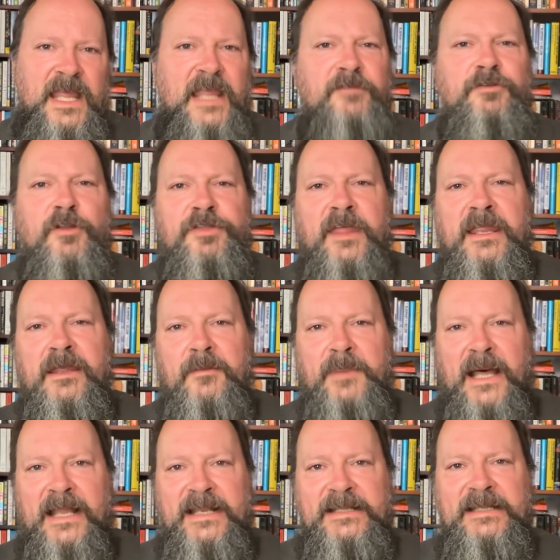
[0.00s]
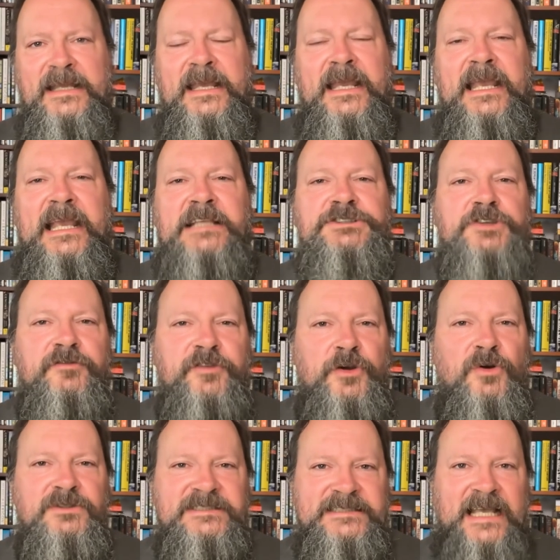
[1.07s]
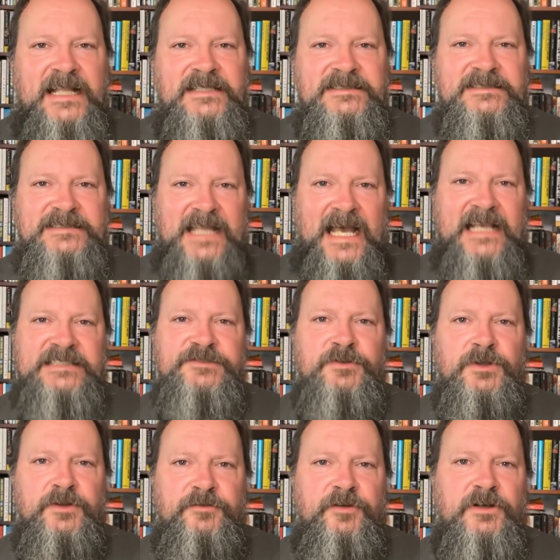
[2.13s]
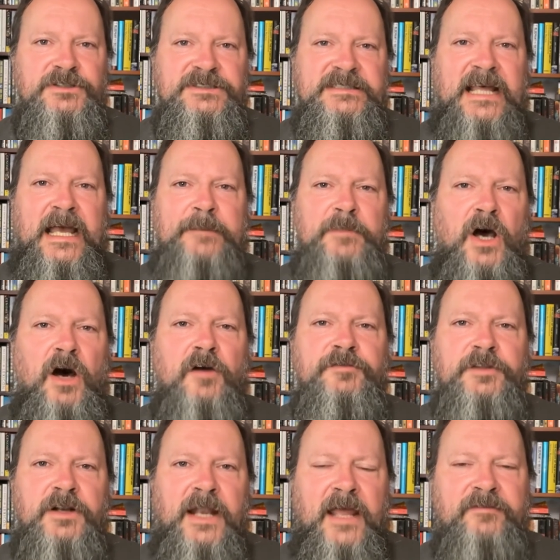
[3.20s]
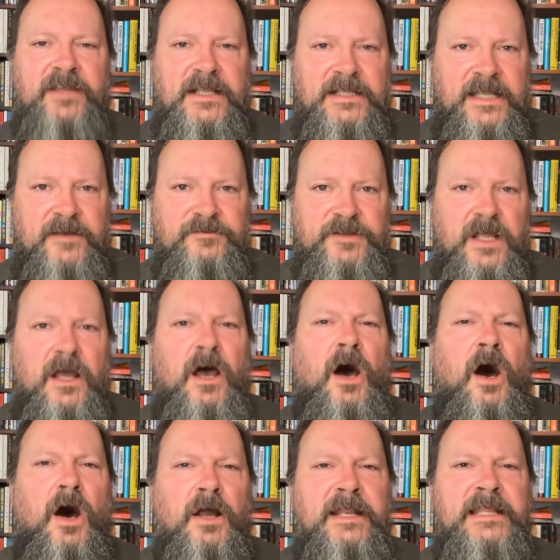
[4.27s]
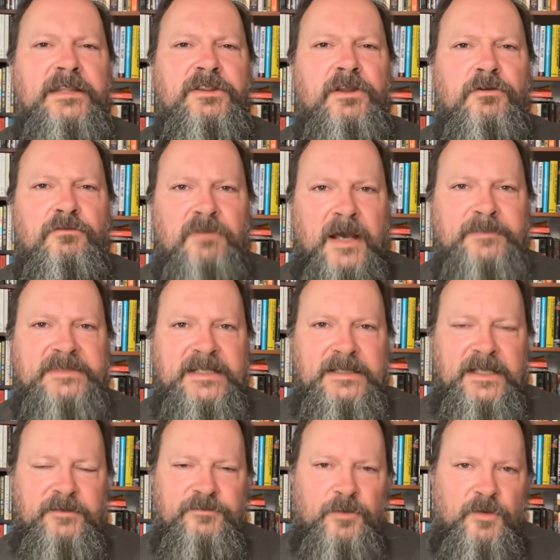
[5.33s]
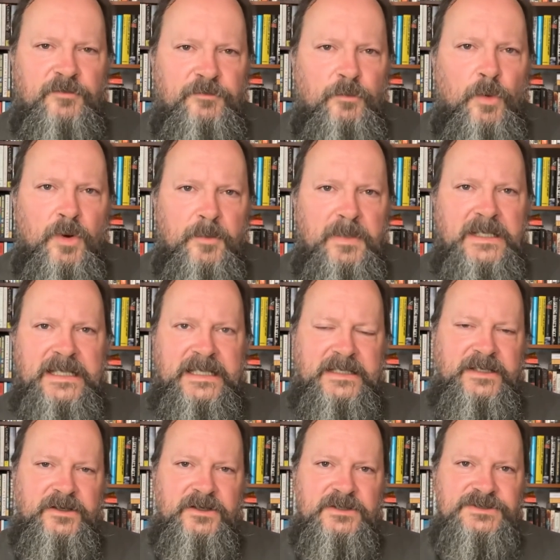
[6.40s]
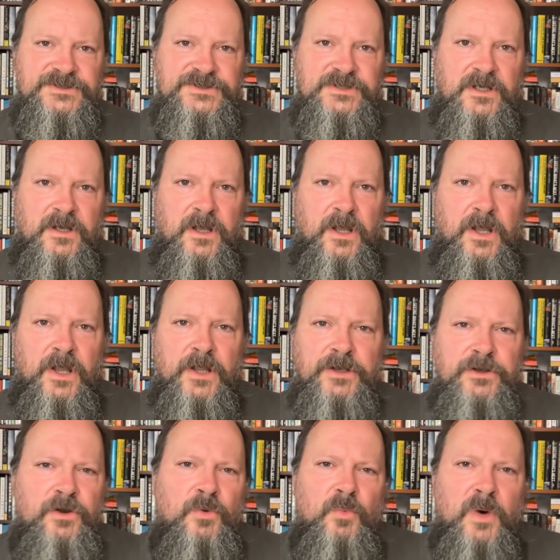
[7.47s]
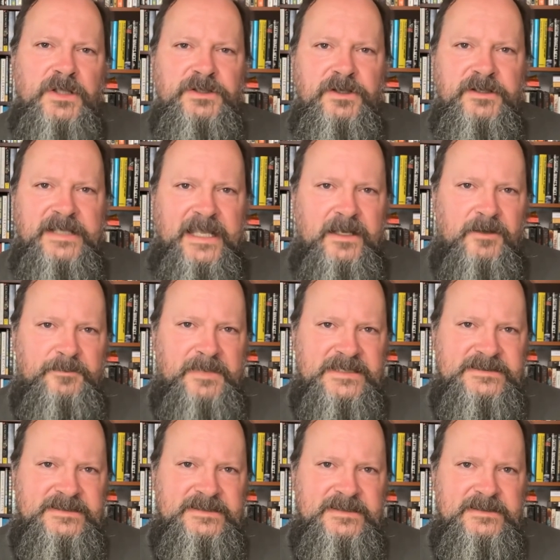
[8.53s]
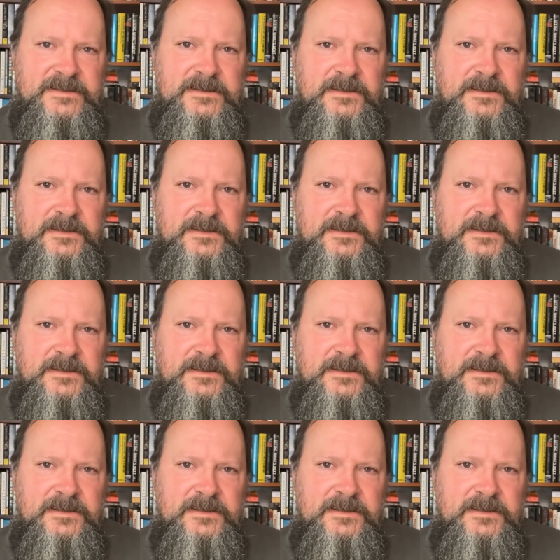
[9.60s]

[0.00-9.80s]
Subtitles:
If you think about it, each of your cells dies for the first time after having lived uninterruptedly for 4 billion years. No wonder they are pissed.